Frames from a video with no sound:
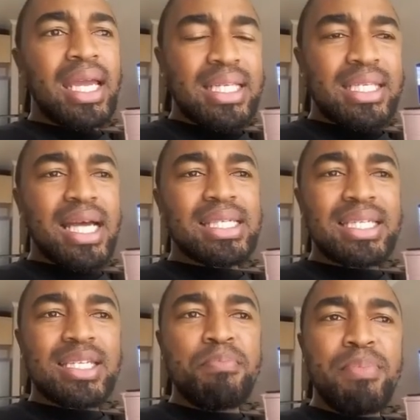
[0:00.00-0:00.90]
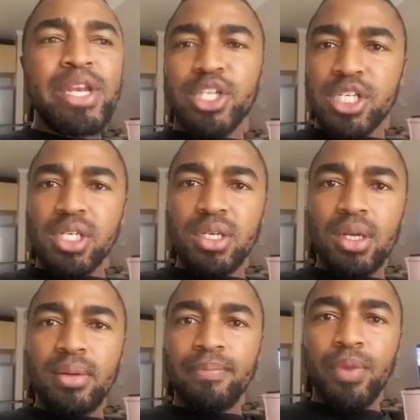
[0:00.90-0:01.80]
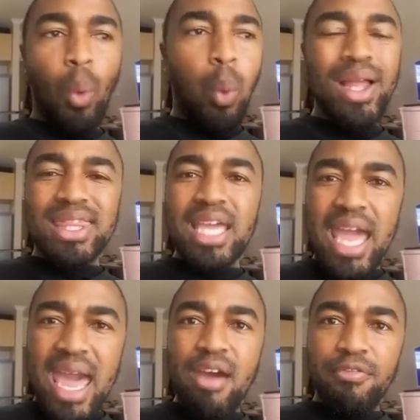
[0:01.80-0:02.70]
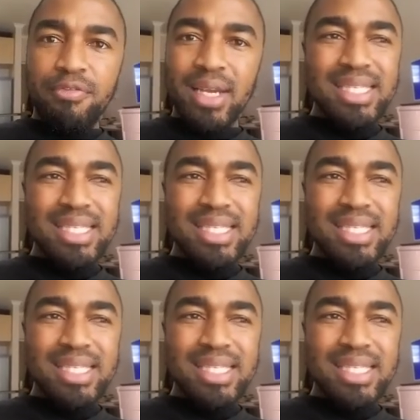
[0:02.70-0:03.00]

it doesn't diminish what they have.